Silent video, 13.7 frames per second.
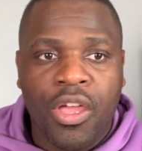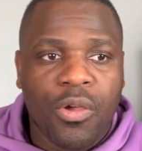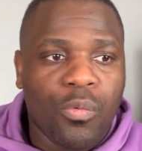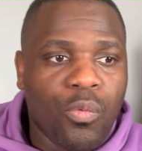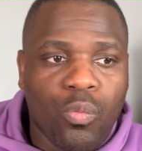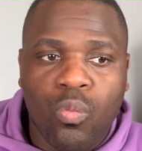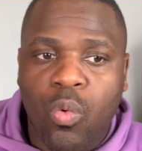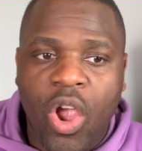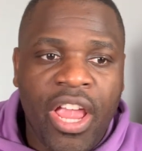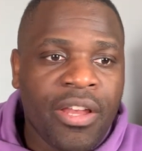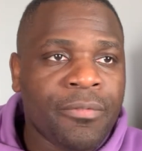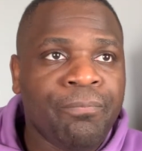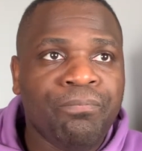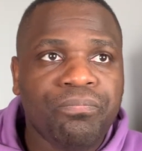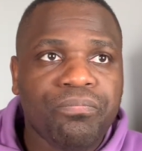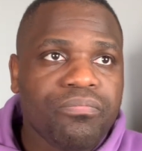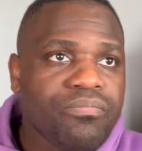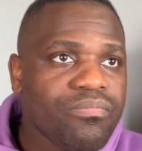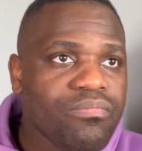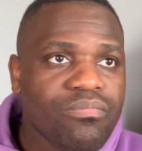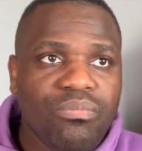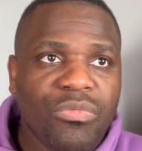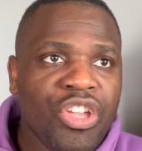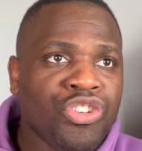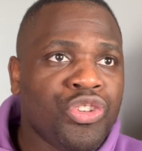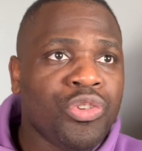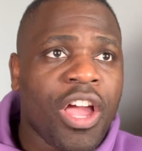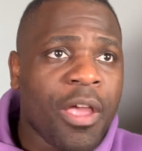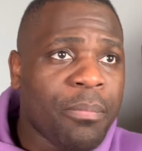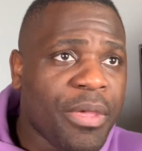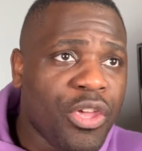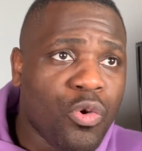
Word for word: When should I be